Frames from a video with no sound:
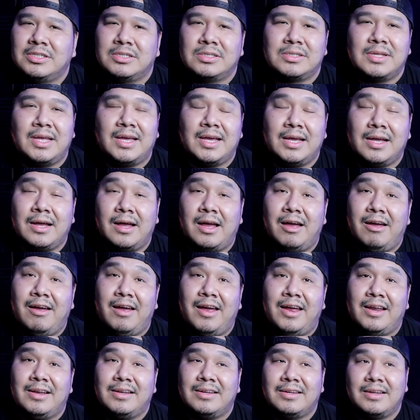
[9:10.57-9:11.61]
It's like, all
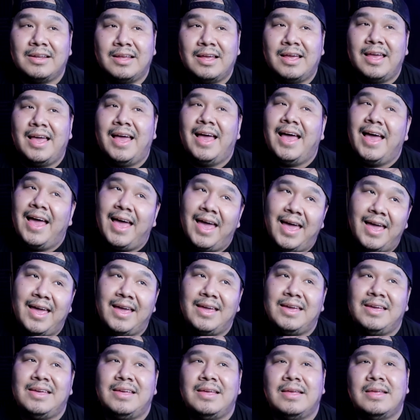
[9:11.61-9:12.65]
right,
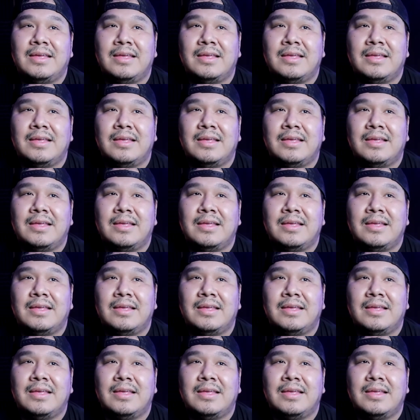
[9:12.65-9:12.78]
hey.